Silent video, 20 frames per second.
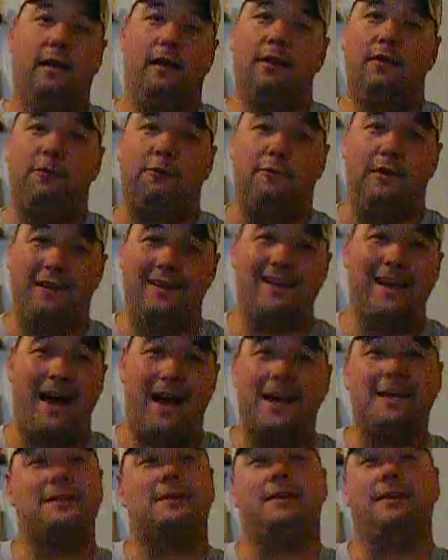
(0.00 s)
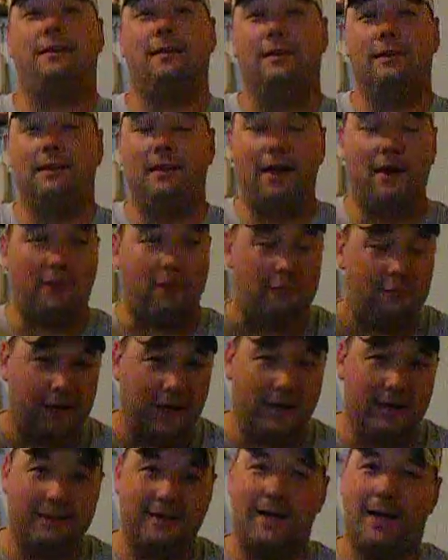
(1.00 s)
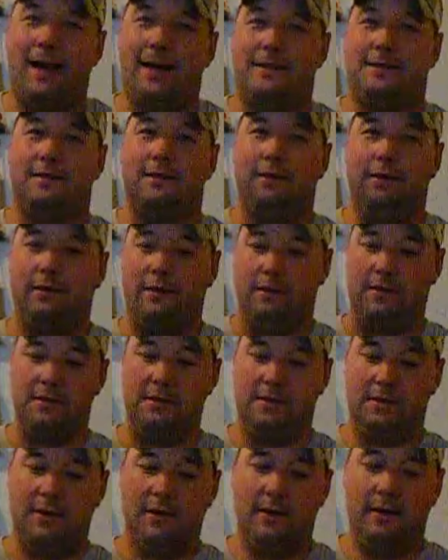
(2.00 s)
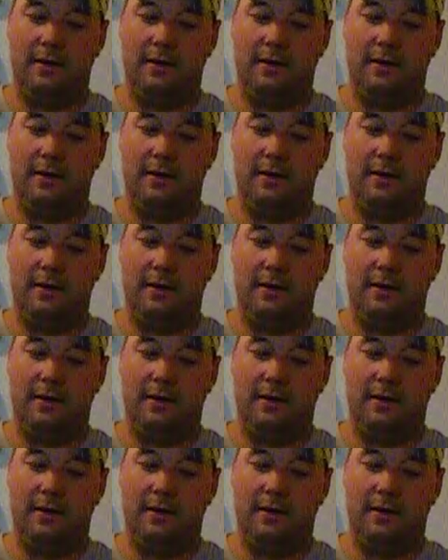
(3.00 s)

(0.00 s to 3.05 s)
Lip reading: And they're fantastic. They are fantastic guns.